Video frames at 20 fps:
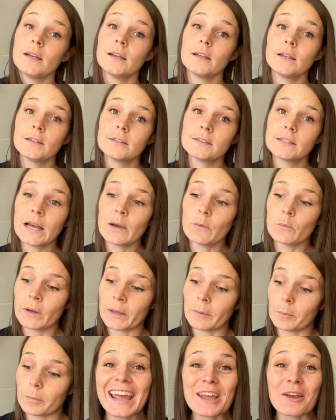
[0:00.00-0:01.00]
is that
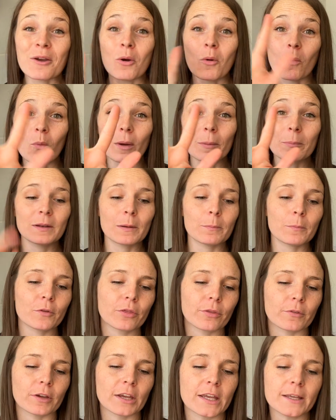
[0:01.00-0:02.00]
whip. Whip number
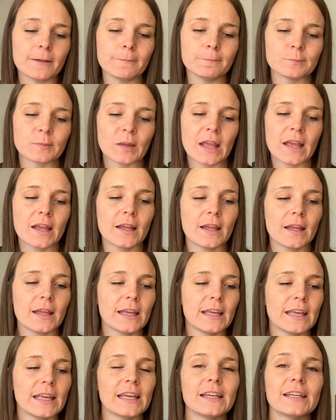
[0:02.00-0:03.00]
3
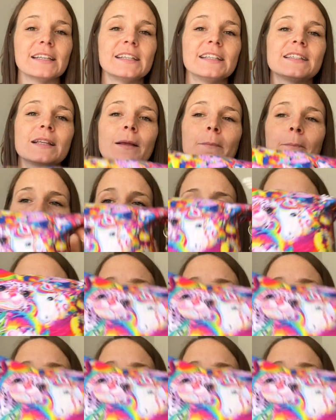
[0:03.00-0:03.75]
is my